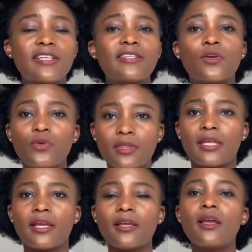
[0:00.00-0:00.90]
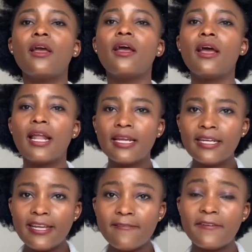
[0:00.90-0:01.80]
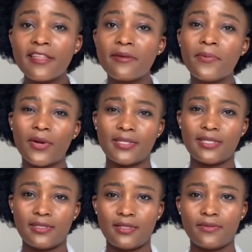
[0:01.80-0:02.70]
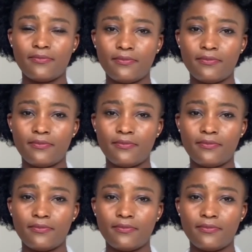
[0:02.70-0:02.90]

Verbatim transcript: it's a good thing. Live in the present.